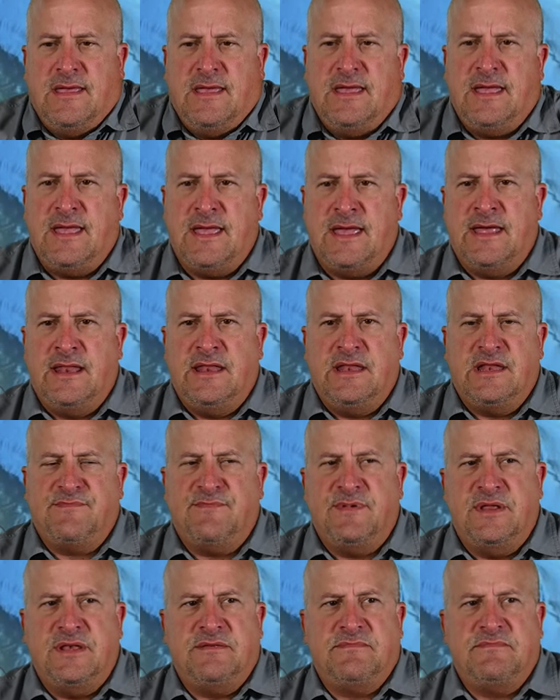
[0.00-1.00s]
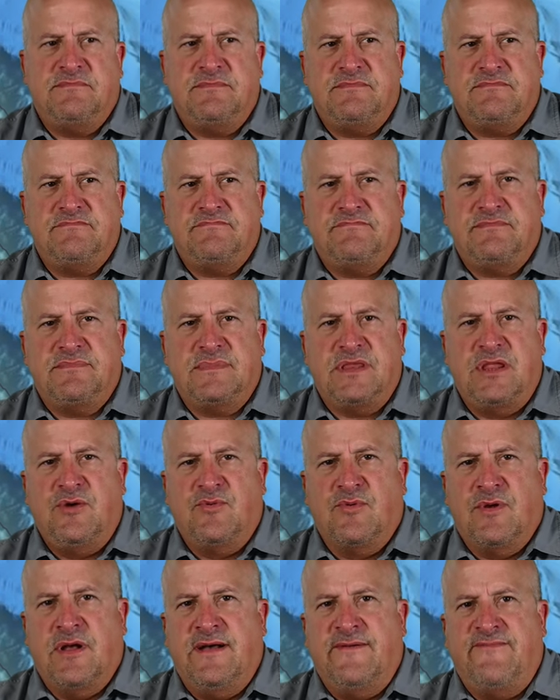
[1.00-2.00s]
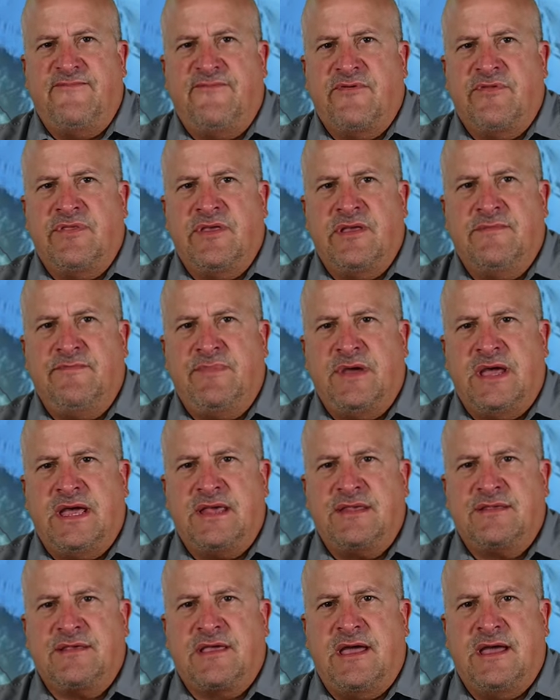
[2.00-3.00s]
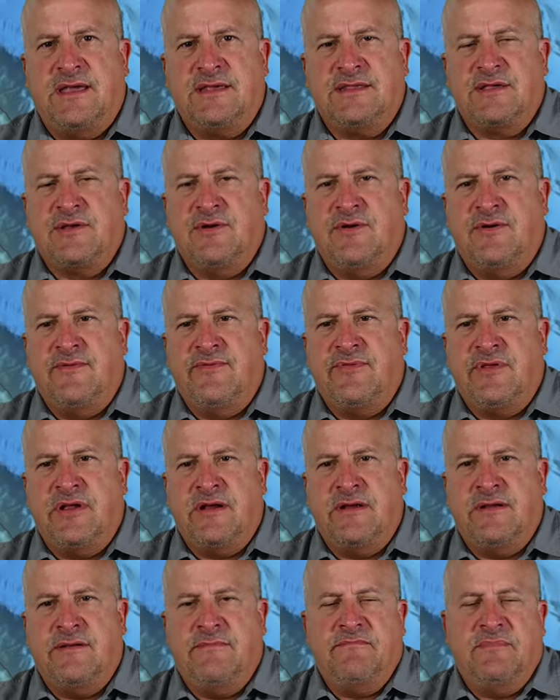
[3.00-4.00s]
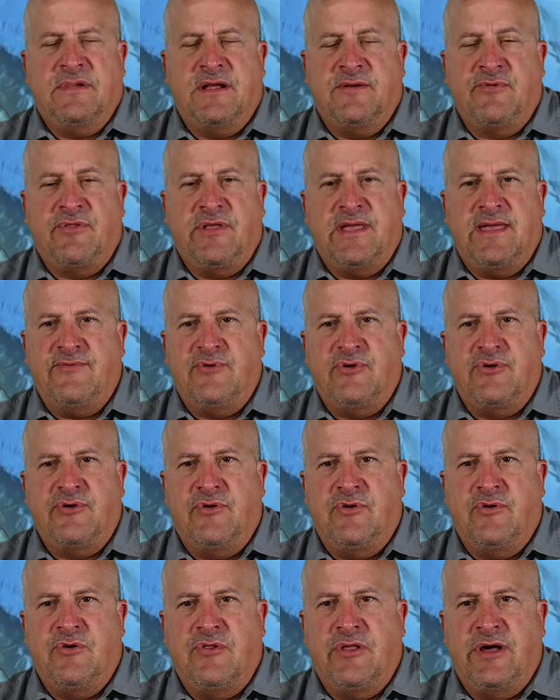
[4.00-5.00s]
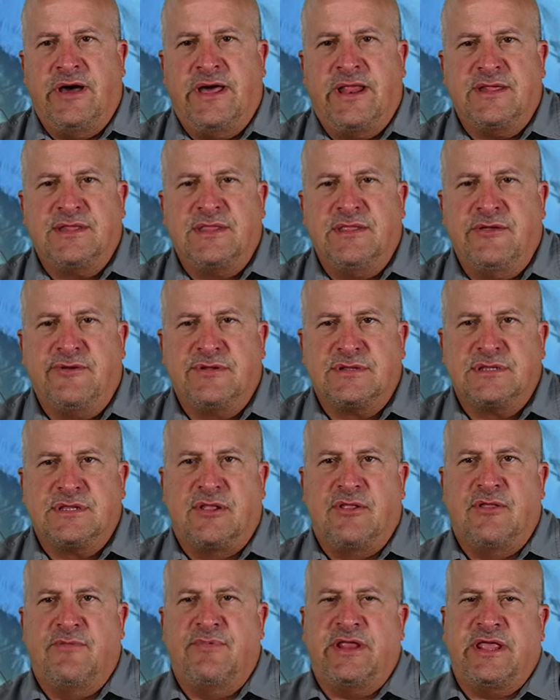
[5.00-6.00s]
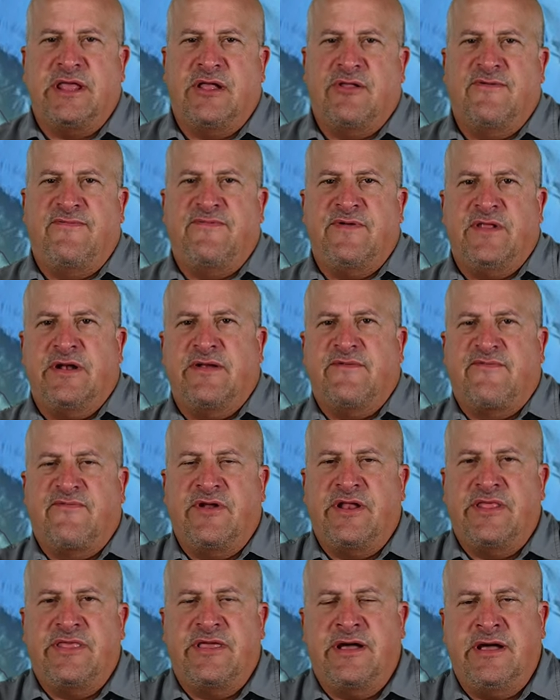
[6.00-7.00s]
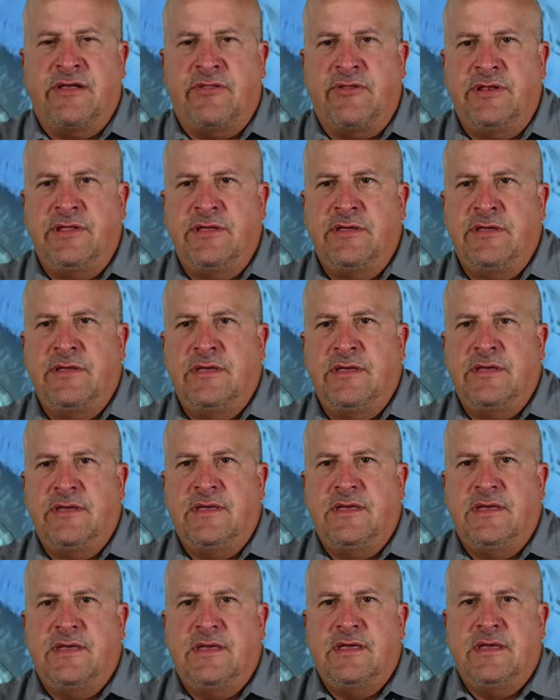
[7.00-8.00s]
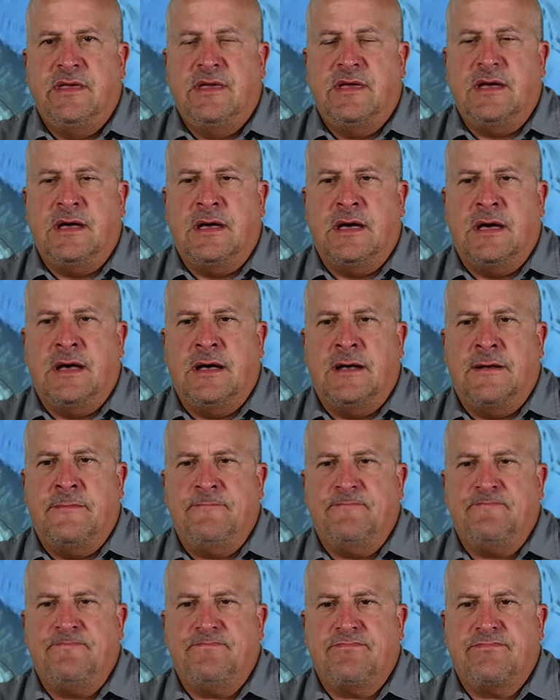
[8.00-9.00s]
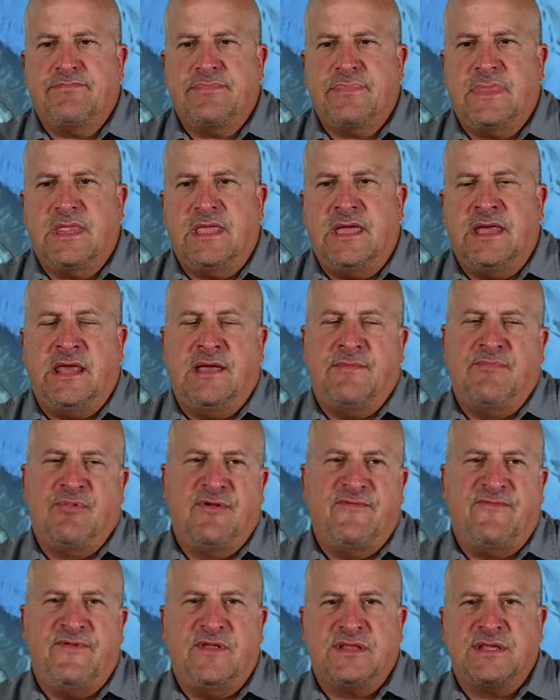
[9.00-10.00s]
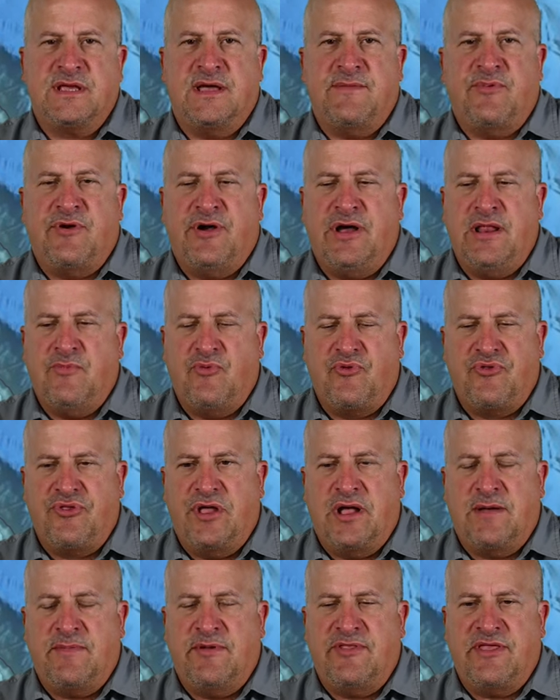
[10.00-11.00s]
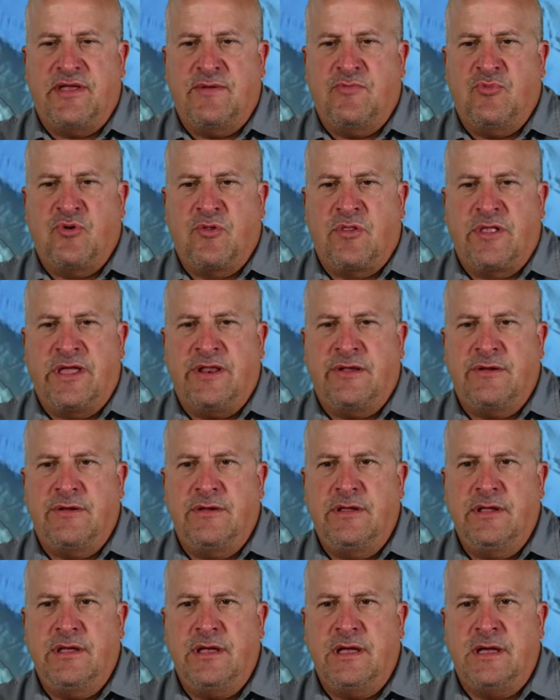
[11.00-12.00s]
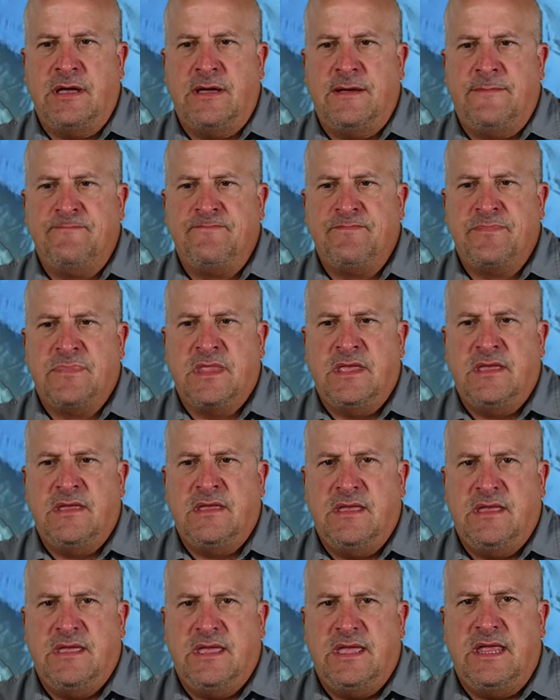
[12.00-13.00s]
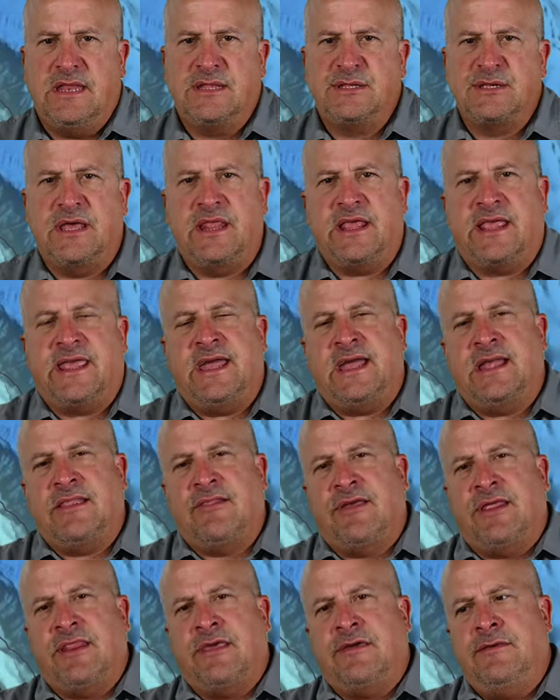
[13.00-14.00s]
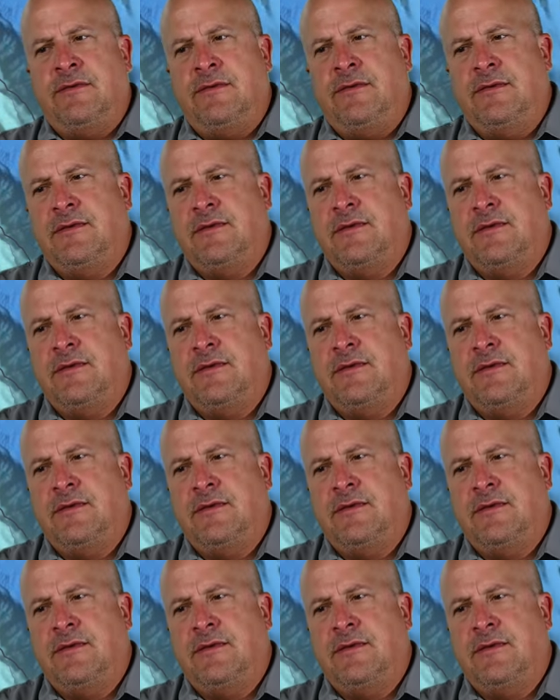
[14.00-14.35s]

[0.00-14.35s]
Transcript: and it's been too rough for the bass guys to go over there, and I really haven't heard a whole lot. I still, there's still a little bit of yellowfin on the front of the island, um, and that bluefin's out behind it. We'll talk about that more later. Uh, inside of Catalina,